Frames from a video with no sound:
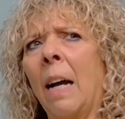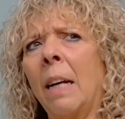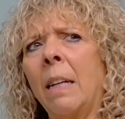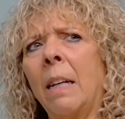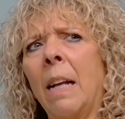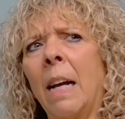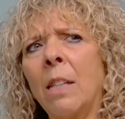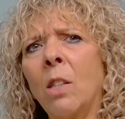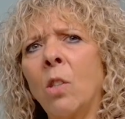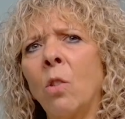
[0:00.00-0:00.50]

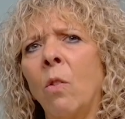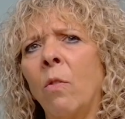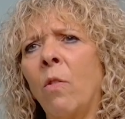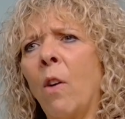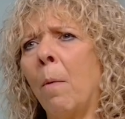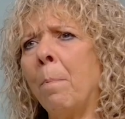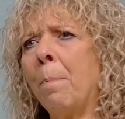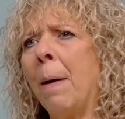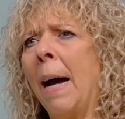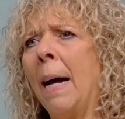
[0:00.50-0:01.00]
sort of
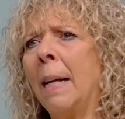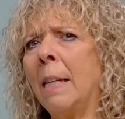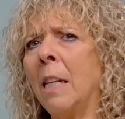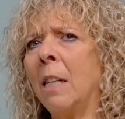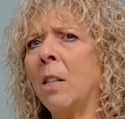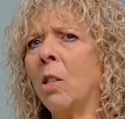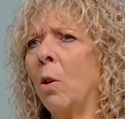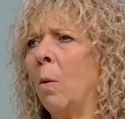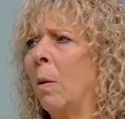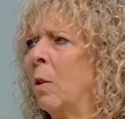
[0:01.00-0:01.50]
compared
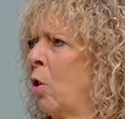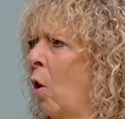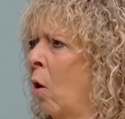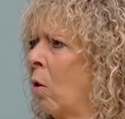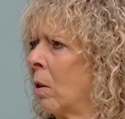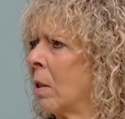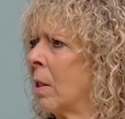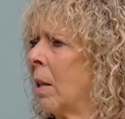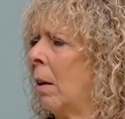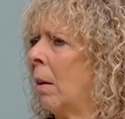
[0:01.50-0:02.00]
it to a
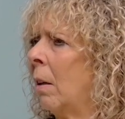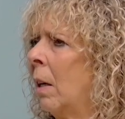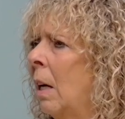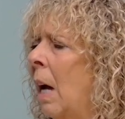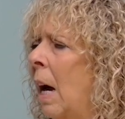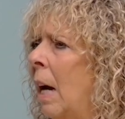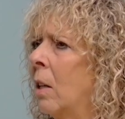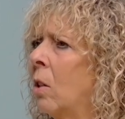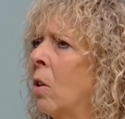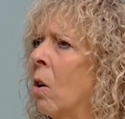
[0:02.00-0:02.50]
doctor.
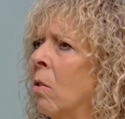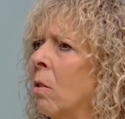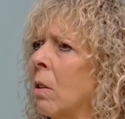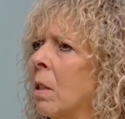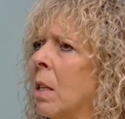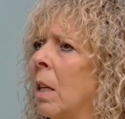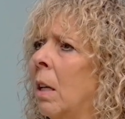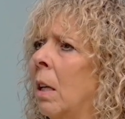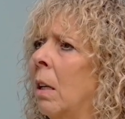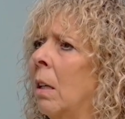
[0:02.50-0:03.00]
A
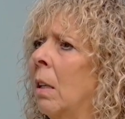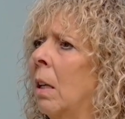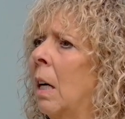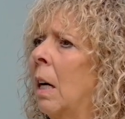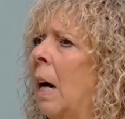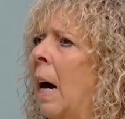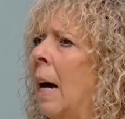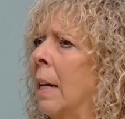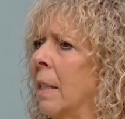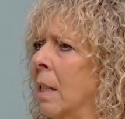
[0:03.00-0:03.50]
doctor
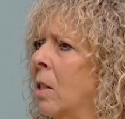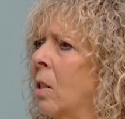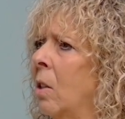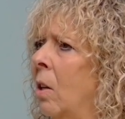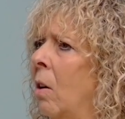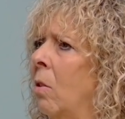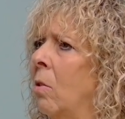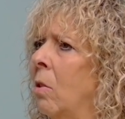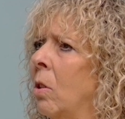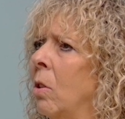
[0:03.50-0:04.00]
has to
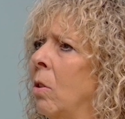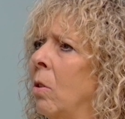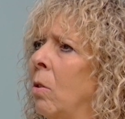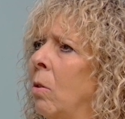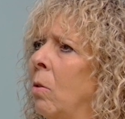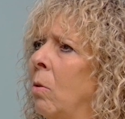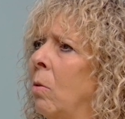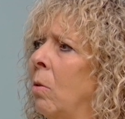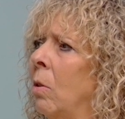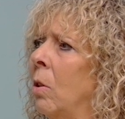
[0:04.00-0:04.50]
go to
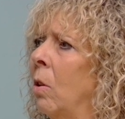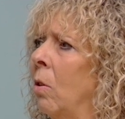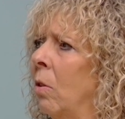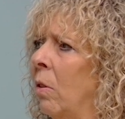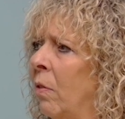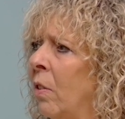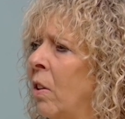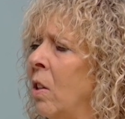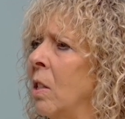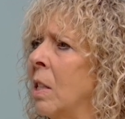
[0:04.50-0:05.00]

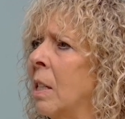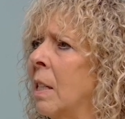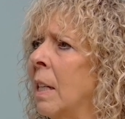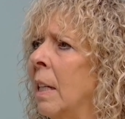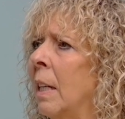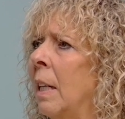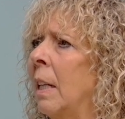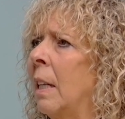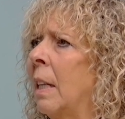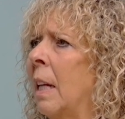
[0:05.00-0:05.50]

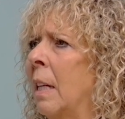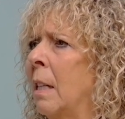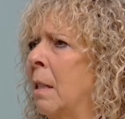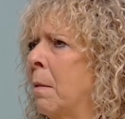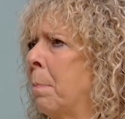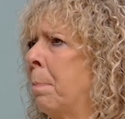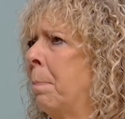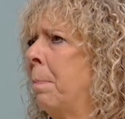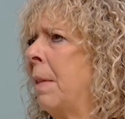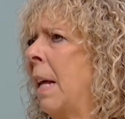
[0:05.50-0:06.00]
university.
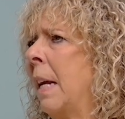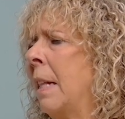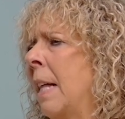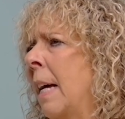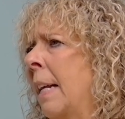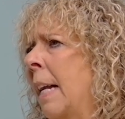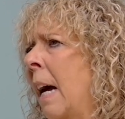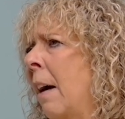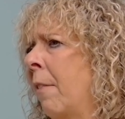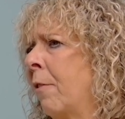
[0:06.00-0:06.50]
They
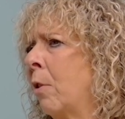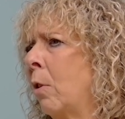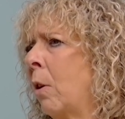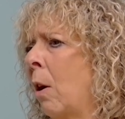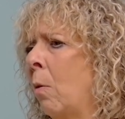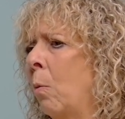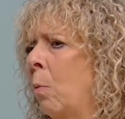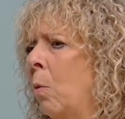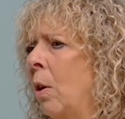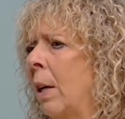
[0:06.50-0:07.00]
then have to
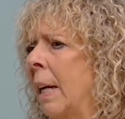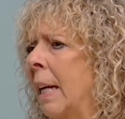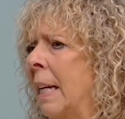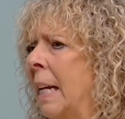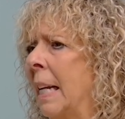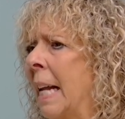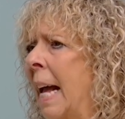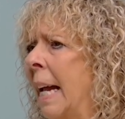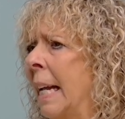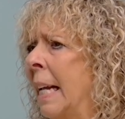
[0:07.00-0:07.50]
go and work in
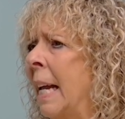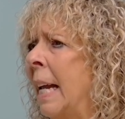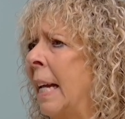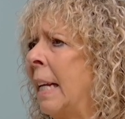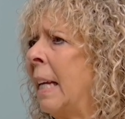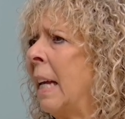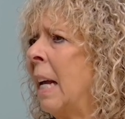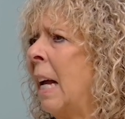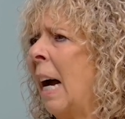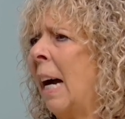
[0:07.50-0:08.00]
an
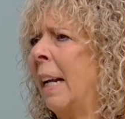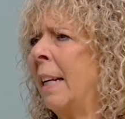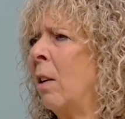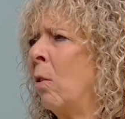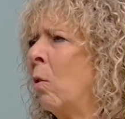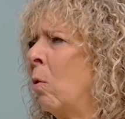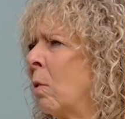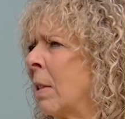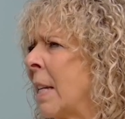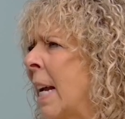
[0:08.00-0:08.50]
AE, and it
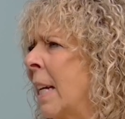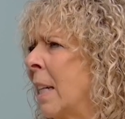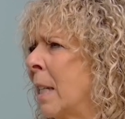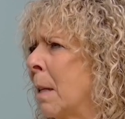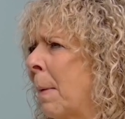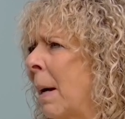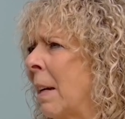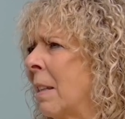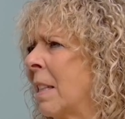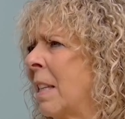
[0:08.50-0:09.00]
all takes
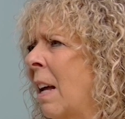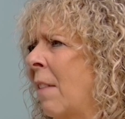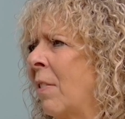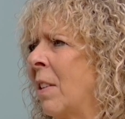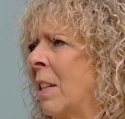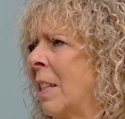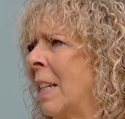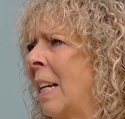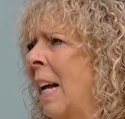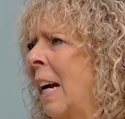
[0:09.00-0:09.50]
about
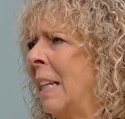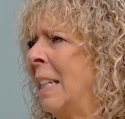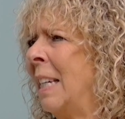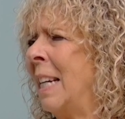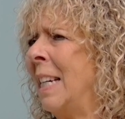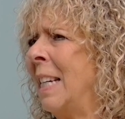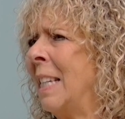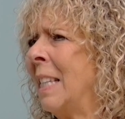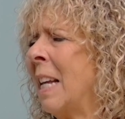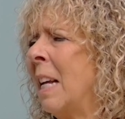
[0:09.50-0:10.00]
7 to 9
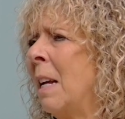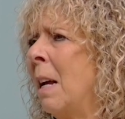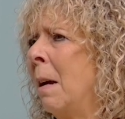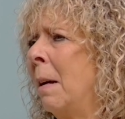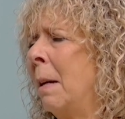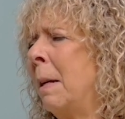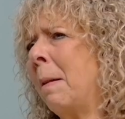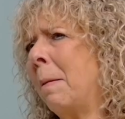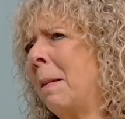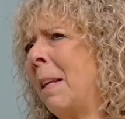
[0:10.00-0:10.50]
years.
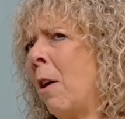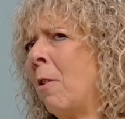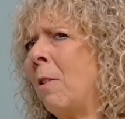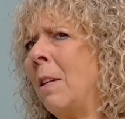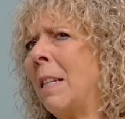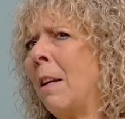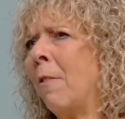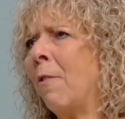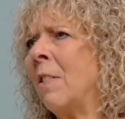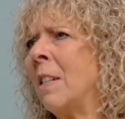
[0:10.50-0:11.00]
The only
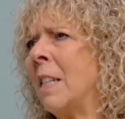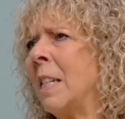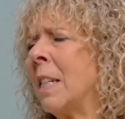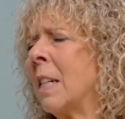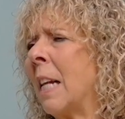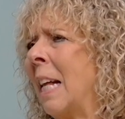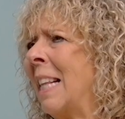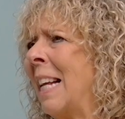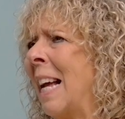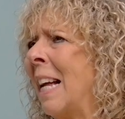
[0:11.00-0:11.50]
difference is,
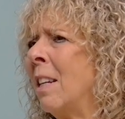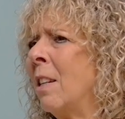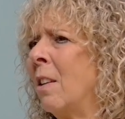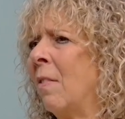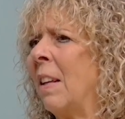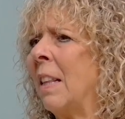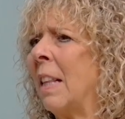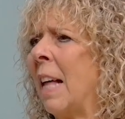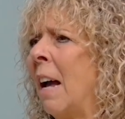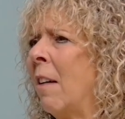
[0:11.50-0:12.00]
at the end of
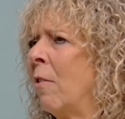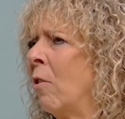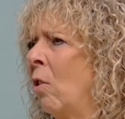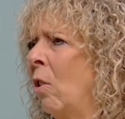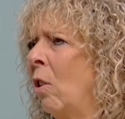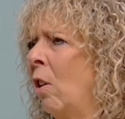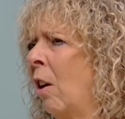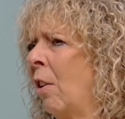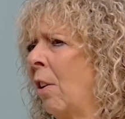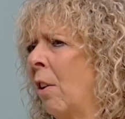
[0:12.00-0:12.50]
it, they're
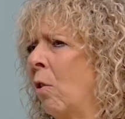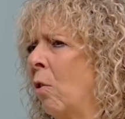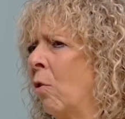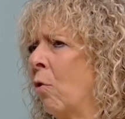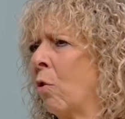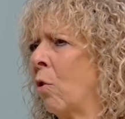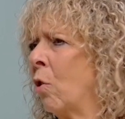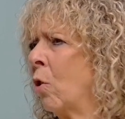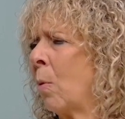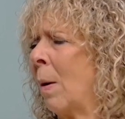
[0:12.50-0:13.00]
all on
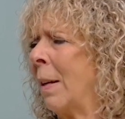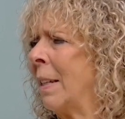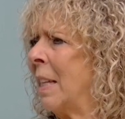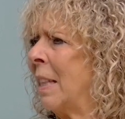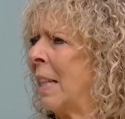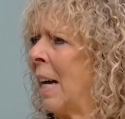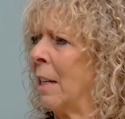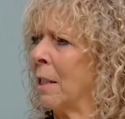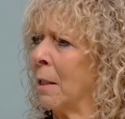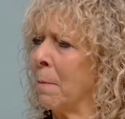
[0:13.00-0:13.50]

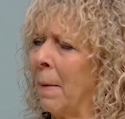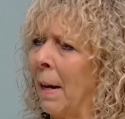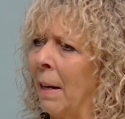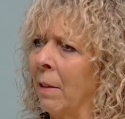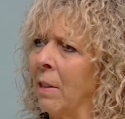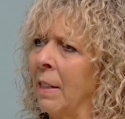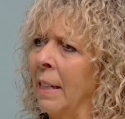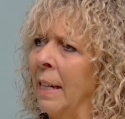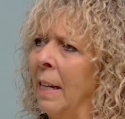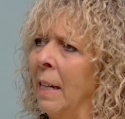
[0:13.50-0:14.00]

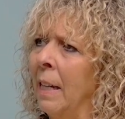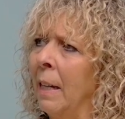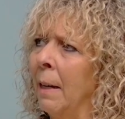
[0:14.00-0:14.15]
£120,000 a year.